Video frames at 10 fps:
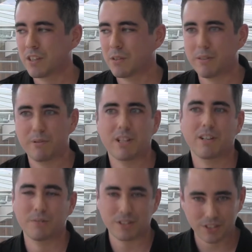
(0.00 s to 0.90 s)
the way that we kind
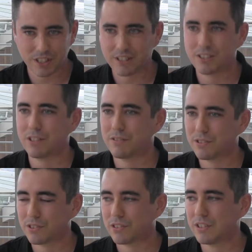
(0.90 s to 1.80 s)
of want to see ourselves,
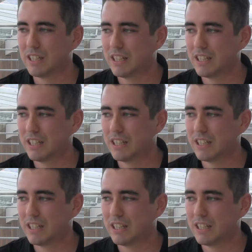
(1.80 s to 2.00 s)
or